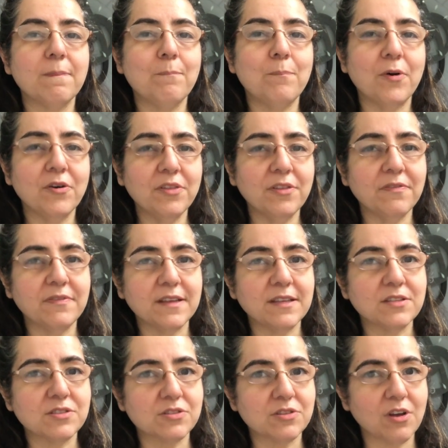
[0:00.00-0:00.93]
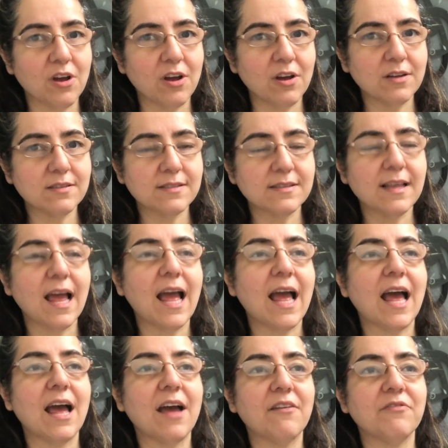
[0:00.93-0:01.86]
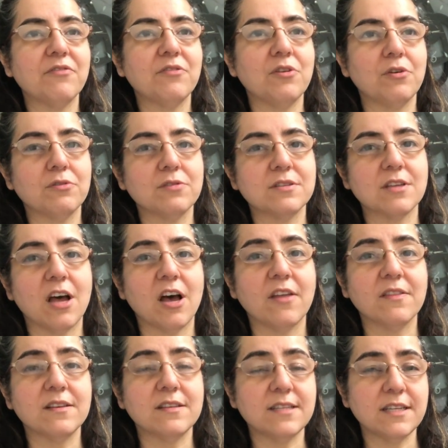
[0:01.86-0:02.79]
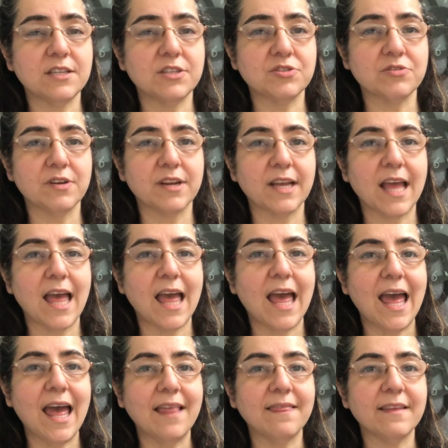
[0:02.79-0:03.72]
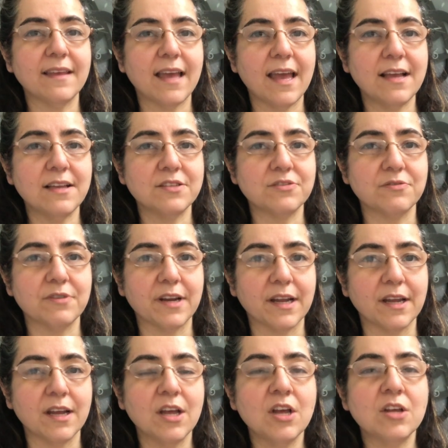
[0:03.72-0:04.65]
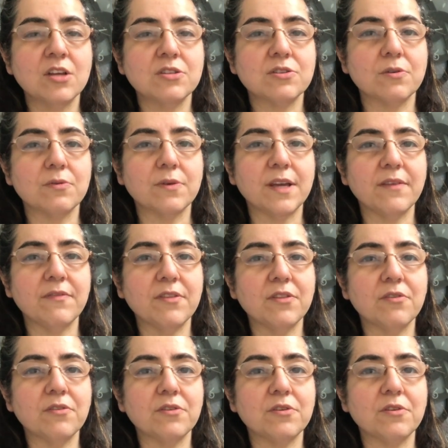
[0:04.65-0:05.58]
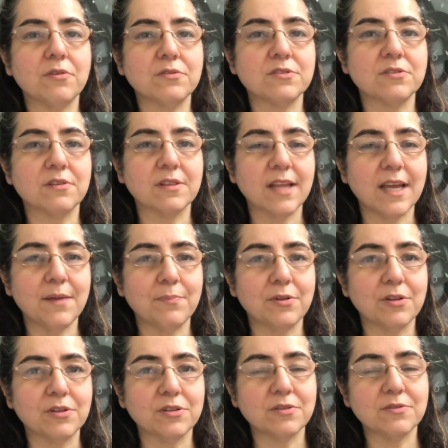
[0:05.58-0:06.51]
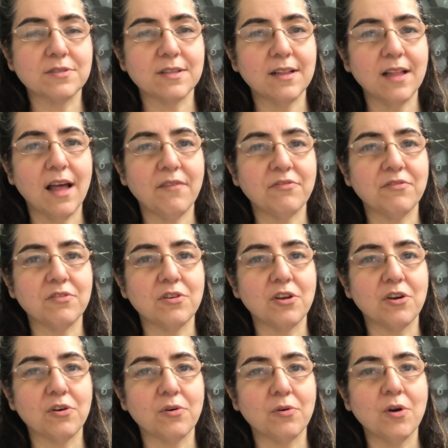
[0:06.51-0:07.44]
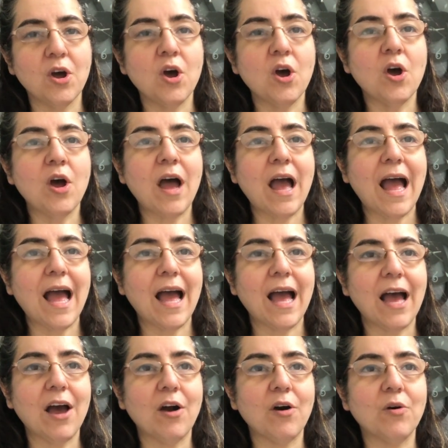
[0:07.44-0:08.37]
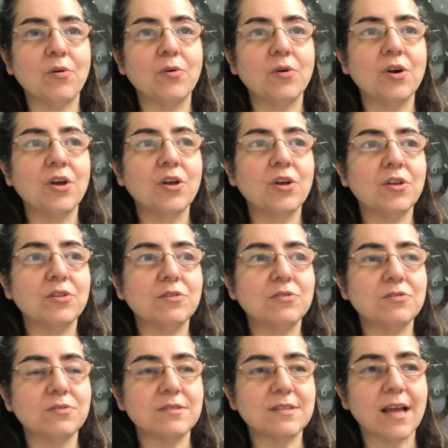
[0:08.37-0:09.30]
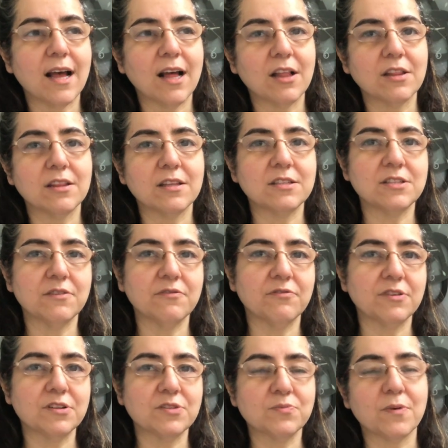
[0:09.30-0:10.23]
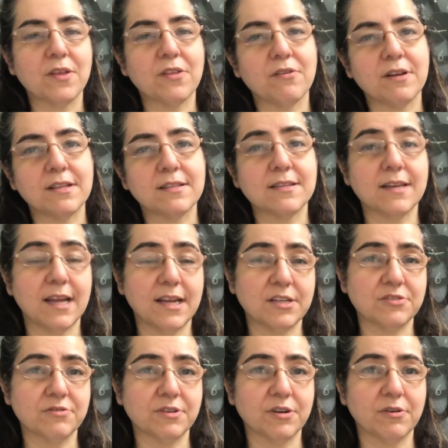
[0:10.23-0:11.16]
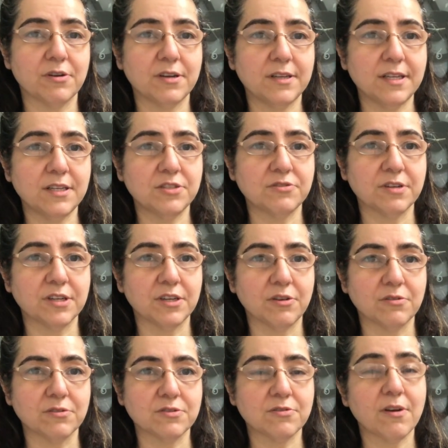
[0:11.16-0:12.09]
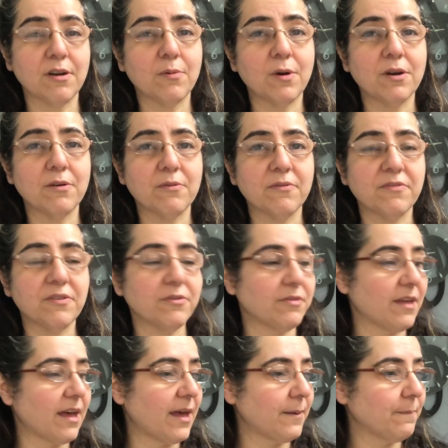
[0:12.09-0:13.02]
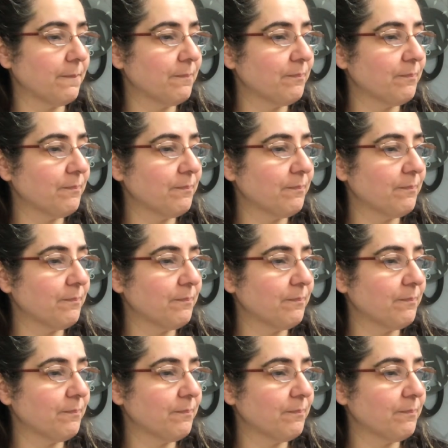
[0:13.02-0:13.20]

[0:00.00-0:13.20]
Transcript: Both of these songs have notes on the D string and the A string, so even though the notes are labeled, you still have to know how to tell the difference whether it's an A string or a D string note, so I want to review that.